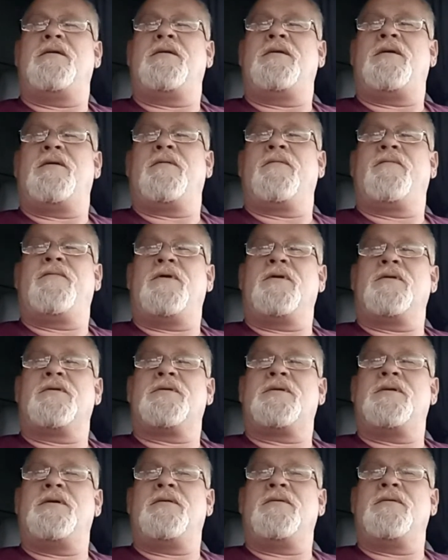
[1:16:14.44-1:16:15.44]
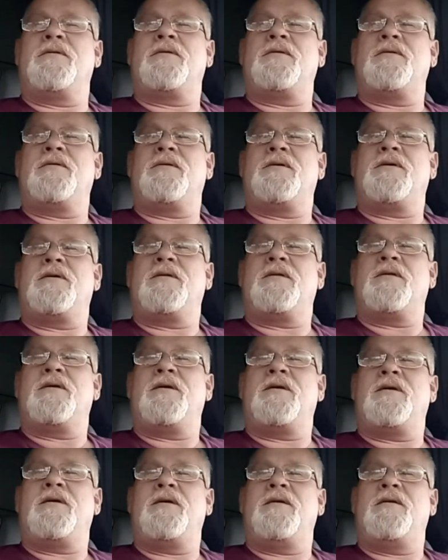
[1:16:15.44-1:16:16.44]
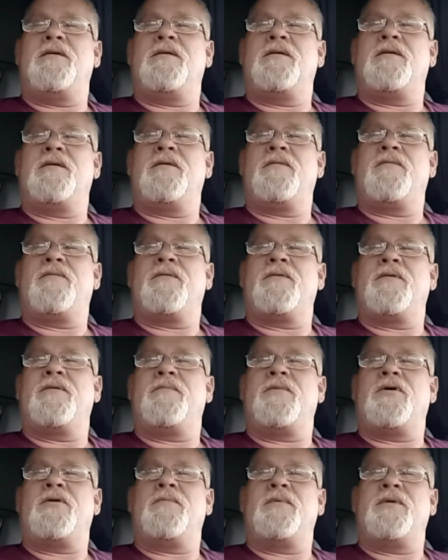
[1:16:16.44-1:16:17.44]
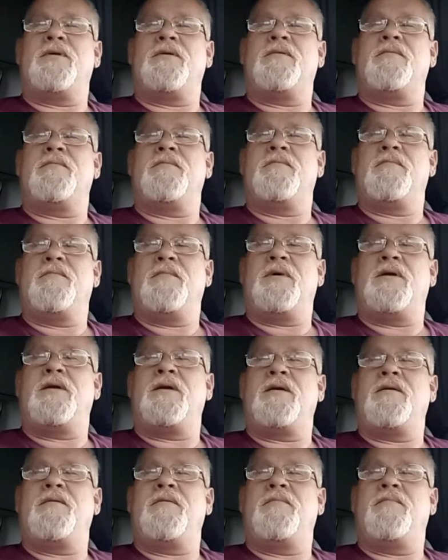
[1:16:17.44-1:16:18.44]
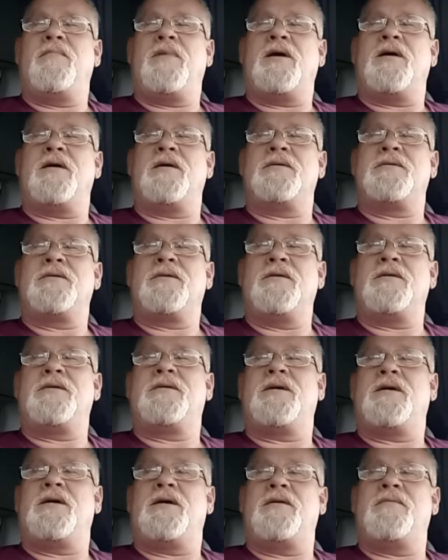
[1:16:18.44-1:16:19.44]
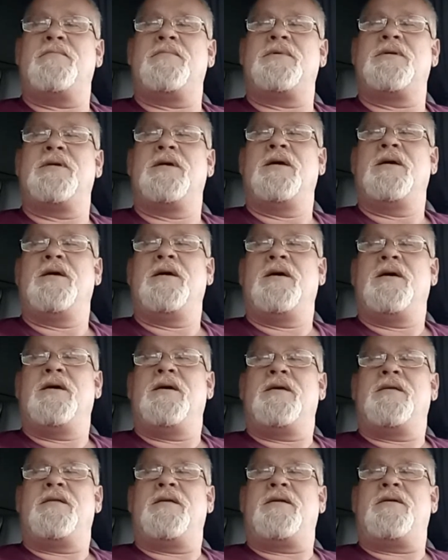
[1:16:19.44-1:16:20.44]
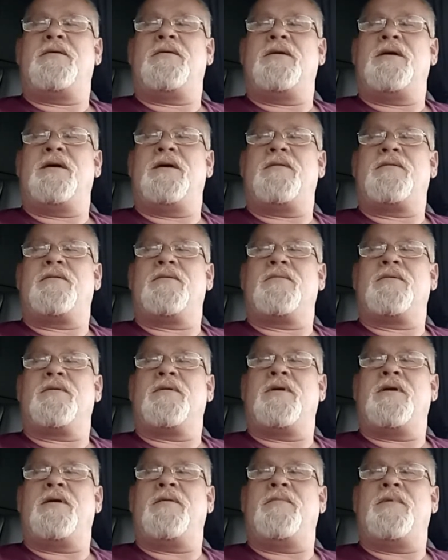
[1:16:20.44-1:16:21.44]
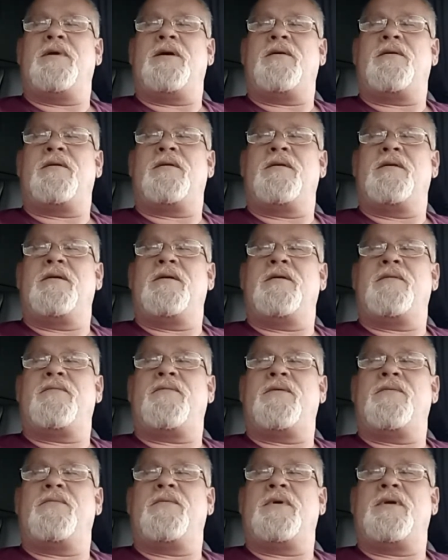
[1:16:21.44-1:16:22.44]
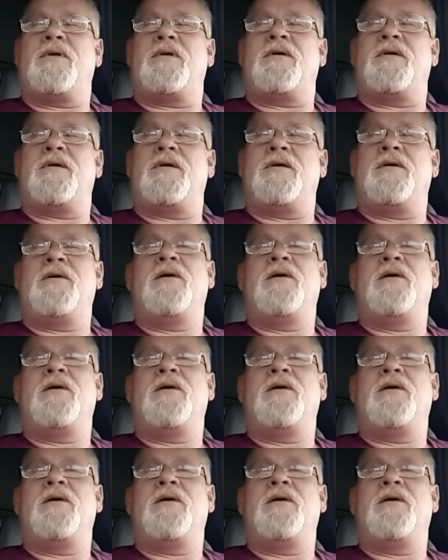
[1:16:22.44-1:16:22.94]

Young folks don't do that. They live for the moment. Money buys good times. They don't have to worry about if and when.